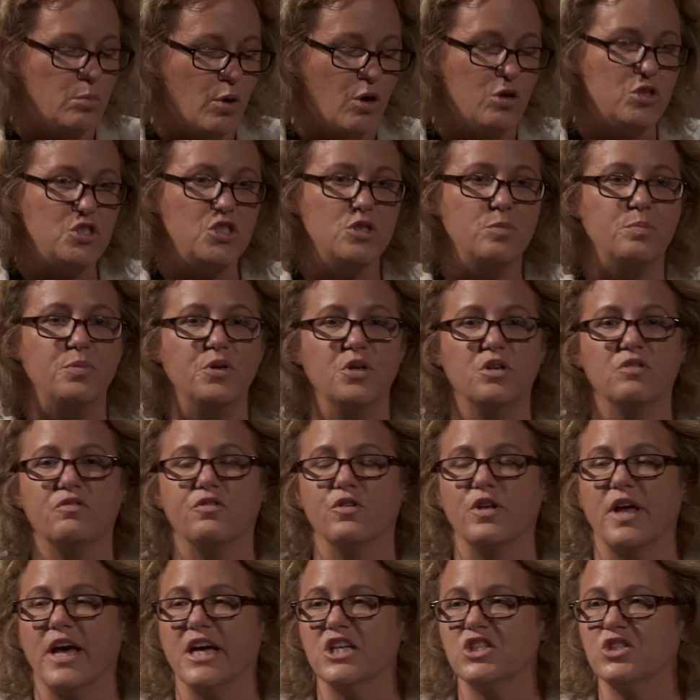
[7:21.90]
most
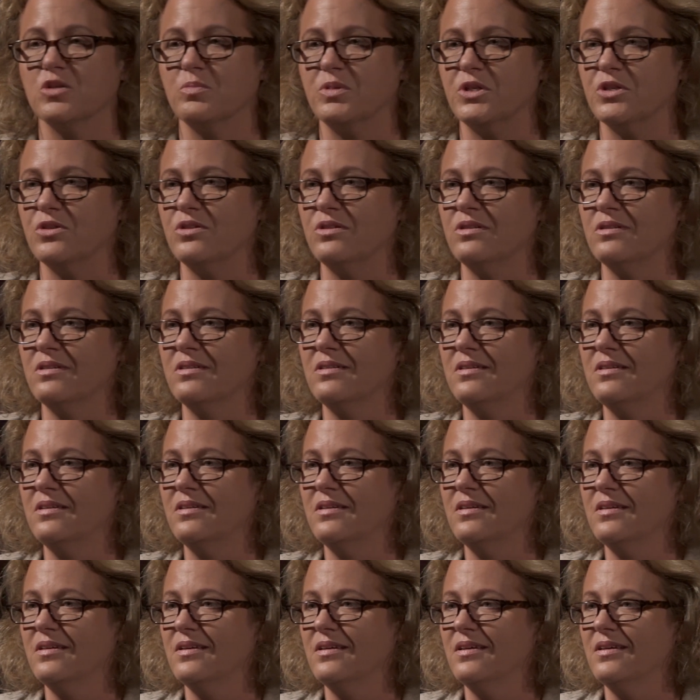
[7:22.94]
beautiful attribute.
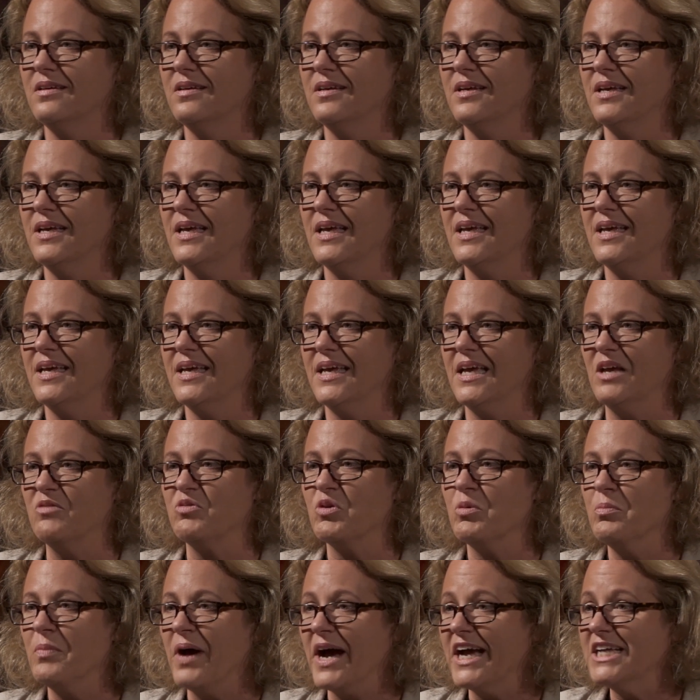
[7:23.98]
It
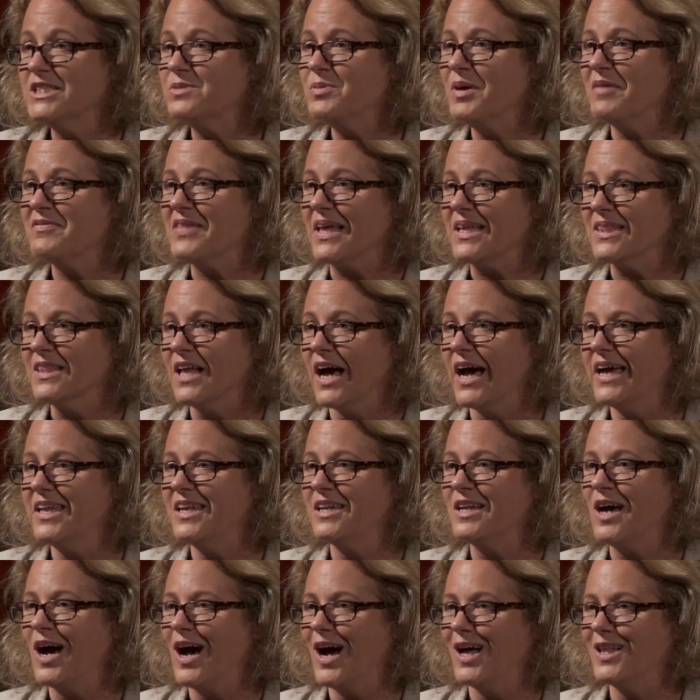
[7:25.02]
reminds me of that line
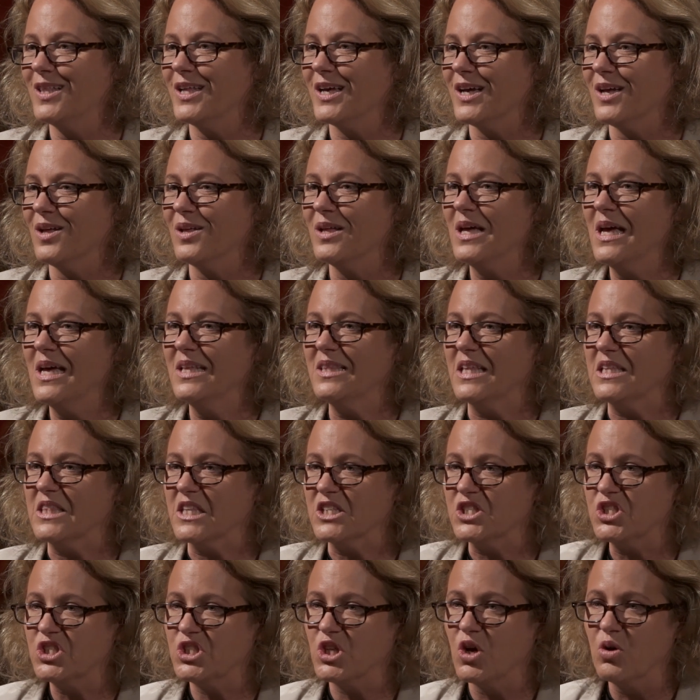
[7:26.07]
in Hallel, that the
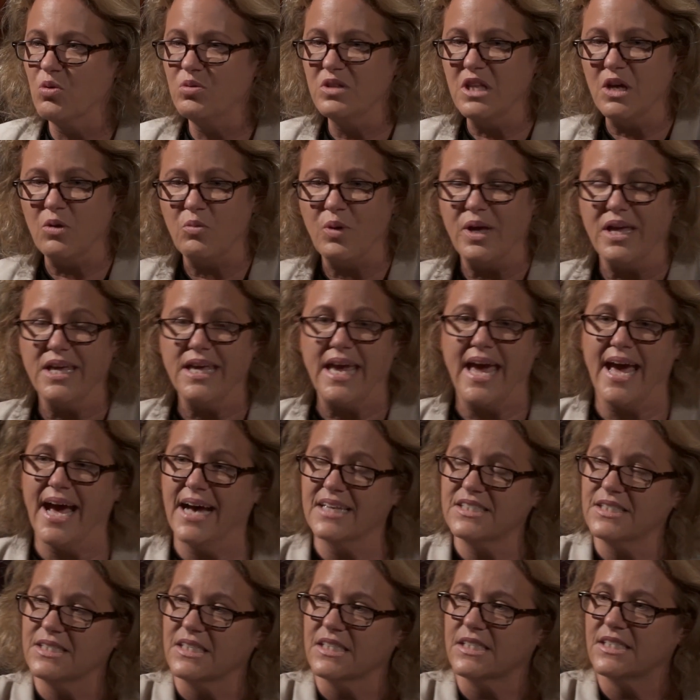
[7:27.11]
stone that we
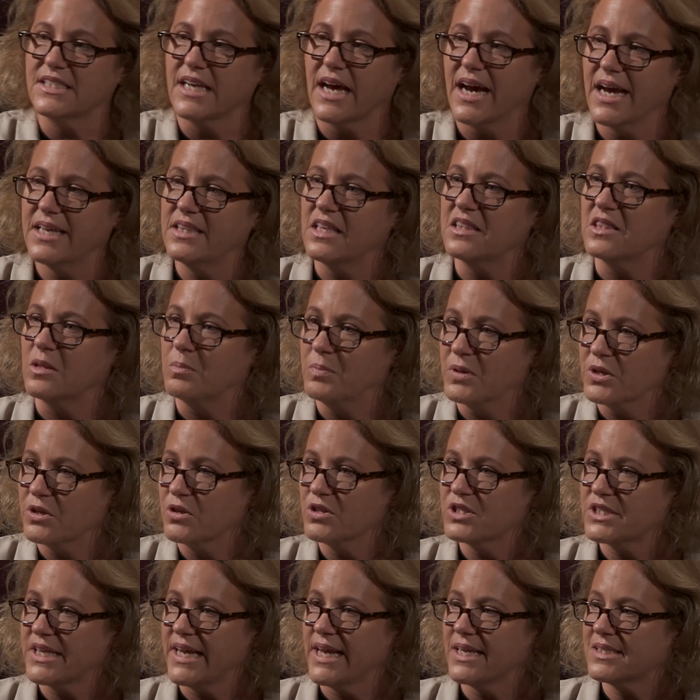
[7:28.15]
cast aside, that the
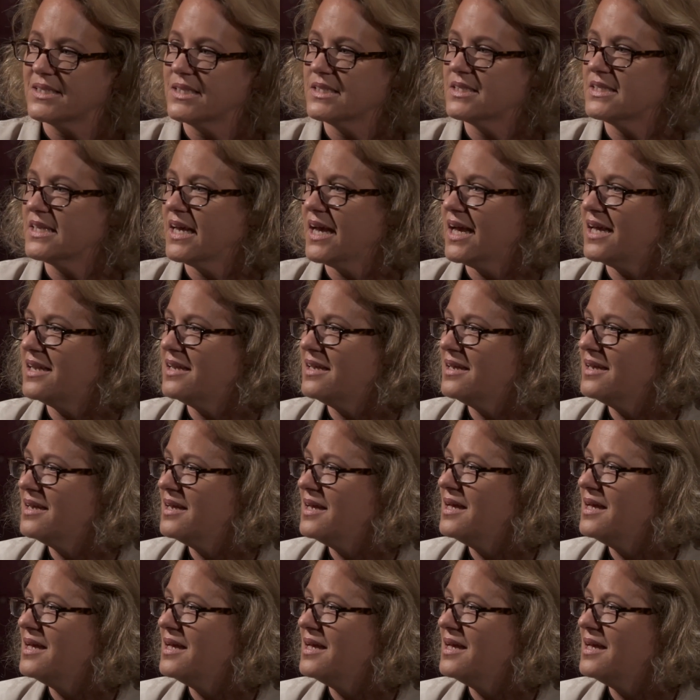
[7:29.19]
builders cast aside,